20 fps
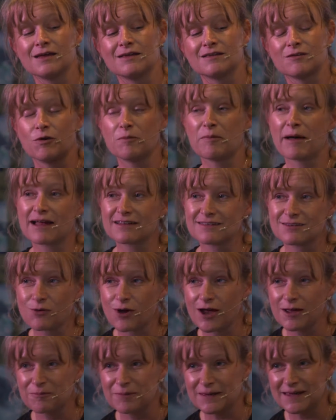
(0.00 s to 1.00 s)
So we're back to
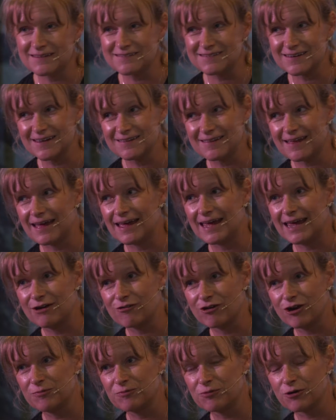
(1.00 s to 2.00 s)
IPT, their
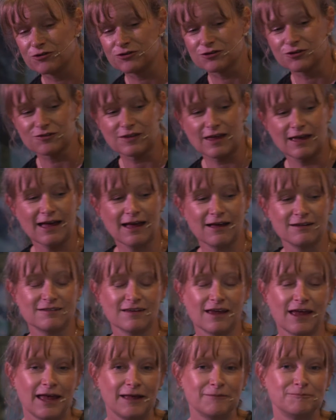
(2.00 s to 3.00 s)
hero product. They
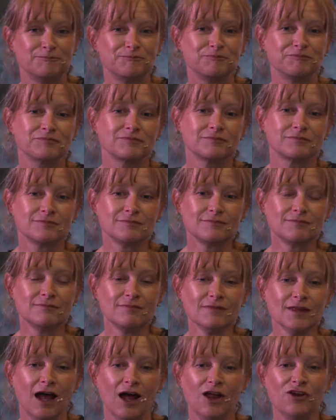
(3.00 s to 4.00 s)
had
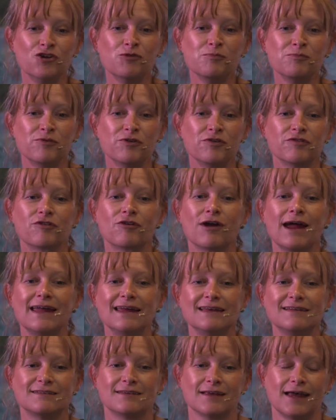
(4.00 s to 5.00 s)
a number of
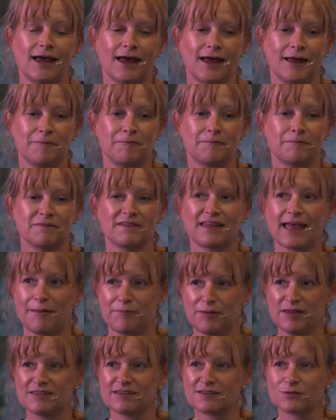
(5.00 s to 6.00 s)
great
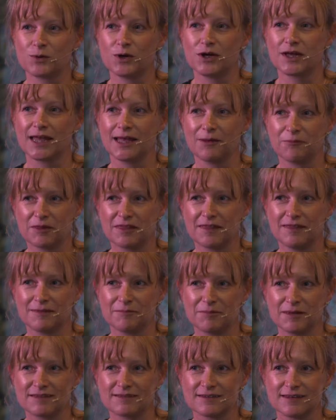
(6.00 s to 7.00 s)
chemists working within
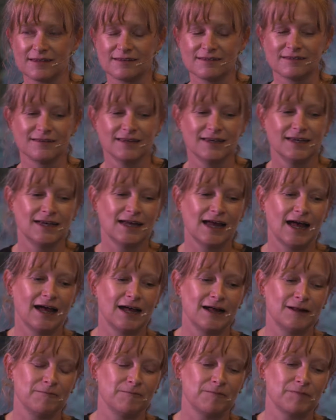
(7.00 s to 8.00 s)
the business,
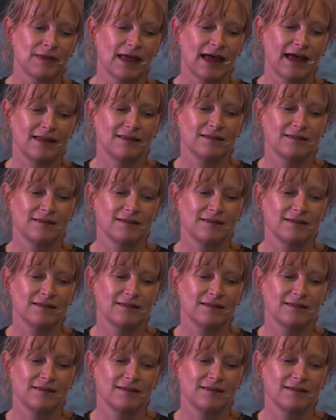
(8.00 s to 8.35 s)
and